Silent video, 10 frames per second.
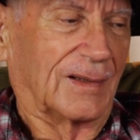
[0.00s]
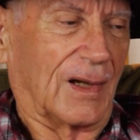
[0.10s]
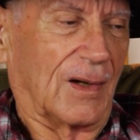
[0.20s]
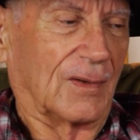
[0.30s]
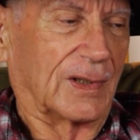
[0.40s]

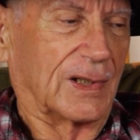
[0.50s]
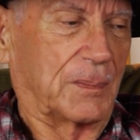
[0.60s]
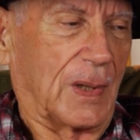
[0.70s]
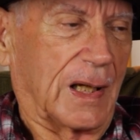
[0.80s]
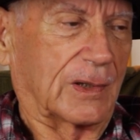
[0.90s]
all these
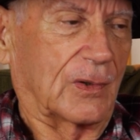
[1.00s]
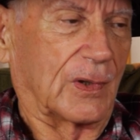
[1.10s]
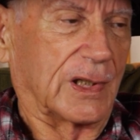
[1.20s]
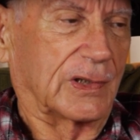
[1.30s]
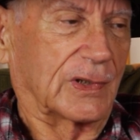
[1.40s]
Black
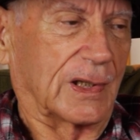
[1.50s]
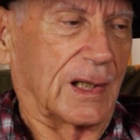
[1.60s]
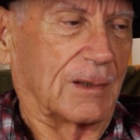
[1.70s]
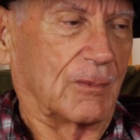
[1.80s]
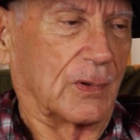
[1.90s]
Creeks that
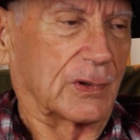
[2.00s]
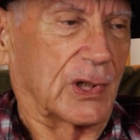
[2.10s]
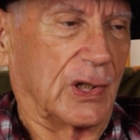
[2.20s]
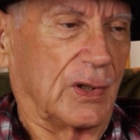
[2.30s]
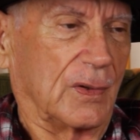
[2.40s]
I
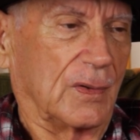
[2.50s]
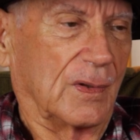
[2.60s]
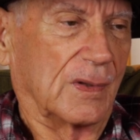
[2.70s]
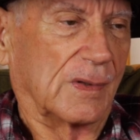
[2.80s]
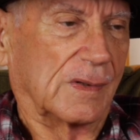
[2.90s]
once
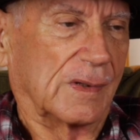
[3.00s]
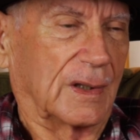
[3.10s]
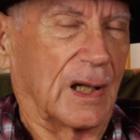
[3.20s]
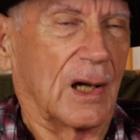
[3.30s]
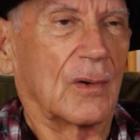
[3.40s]
knew,
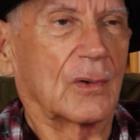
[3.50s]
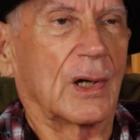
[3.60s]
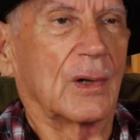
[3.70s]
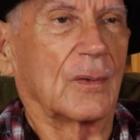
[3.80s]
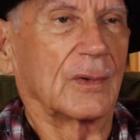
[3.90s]
they're all
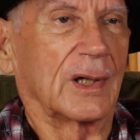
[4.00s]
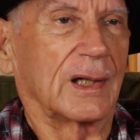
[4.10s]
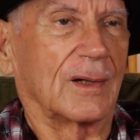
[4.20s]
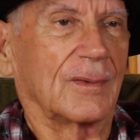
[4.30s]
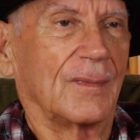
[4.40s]
gone
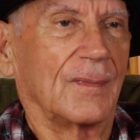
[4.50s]
now.